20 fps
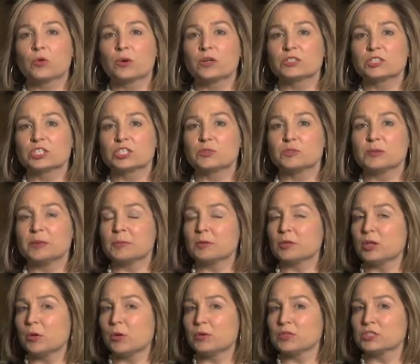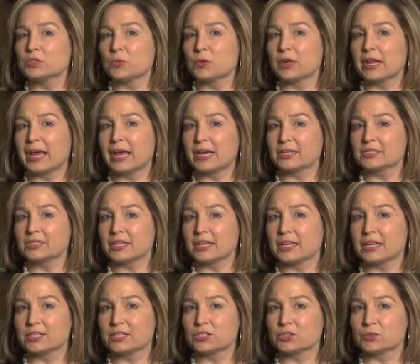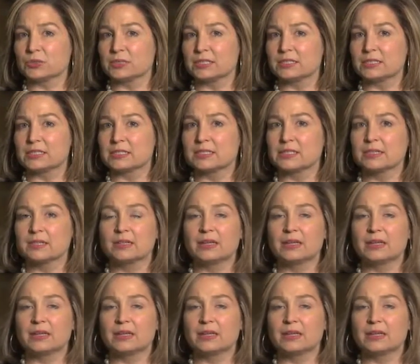questions people always want to ask and answer is,